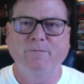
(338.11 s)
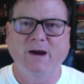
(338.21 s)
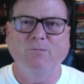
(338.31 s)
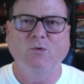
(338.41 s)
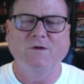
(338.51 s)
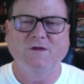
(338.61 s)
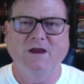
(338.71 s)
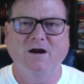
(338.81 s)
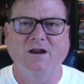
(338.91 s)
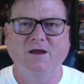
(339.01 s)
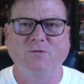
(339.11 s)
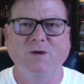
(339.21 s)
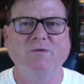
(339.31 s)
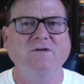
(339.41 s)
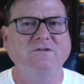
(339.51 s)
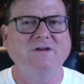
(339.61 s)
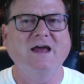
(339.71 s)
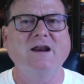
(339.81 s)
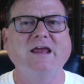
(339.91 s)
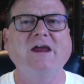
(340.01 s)
pepper with the Carolina Reaper just to
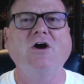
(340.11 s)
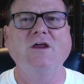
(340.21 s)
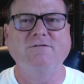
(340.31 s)
kind of carry the